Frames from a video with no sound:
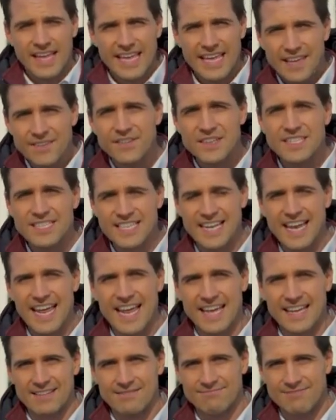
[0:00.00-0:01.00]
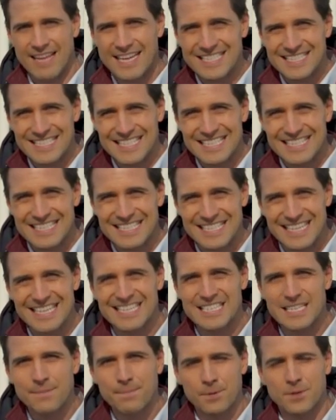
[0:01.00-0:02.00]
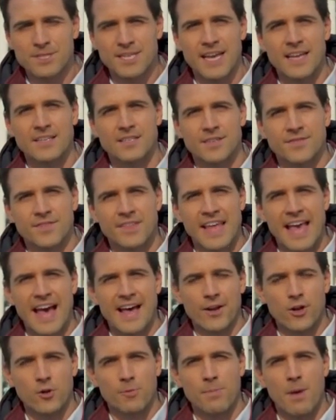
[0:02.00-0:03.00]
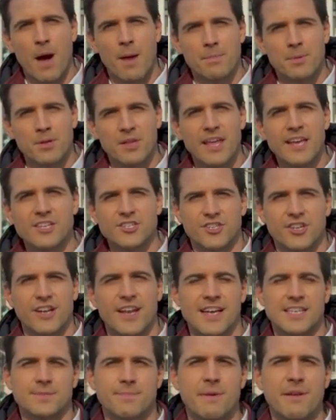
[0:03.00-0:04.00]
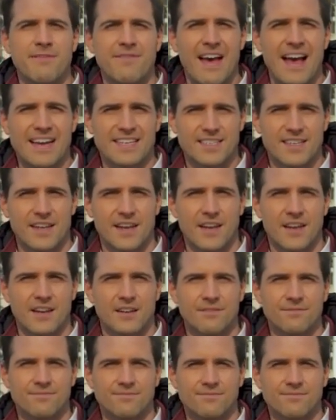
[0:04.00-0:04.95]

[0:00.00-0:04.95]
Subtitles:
Even today, less than 60% of the adult population has been vaccinated.